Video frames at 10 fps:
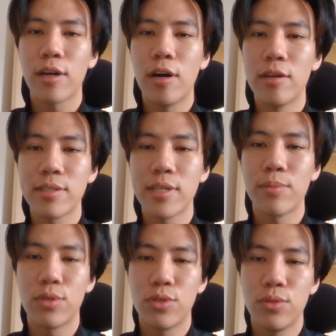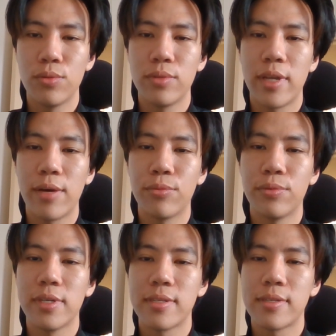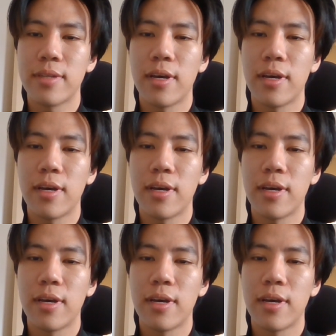concept shoe that was